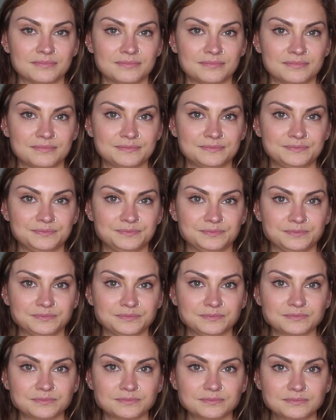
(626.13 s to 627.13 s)

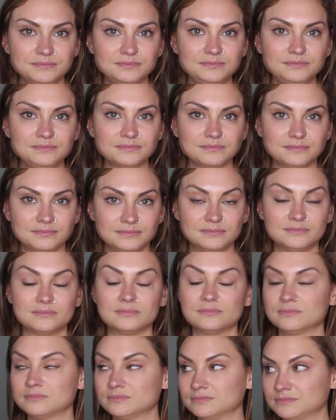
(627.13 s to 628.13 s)

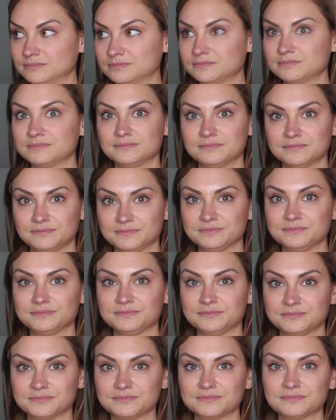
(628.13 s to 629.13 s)

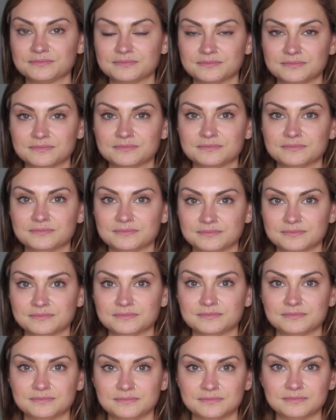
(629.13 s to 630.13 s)

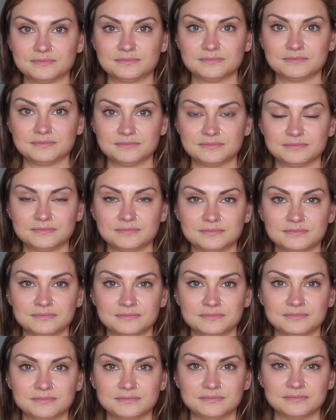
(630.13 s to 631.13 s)

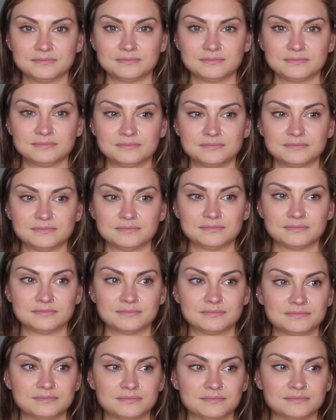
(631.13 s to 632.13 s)
This person isn't speaking.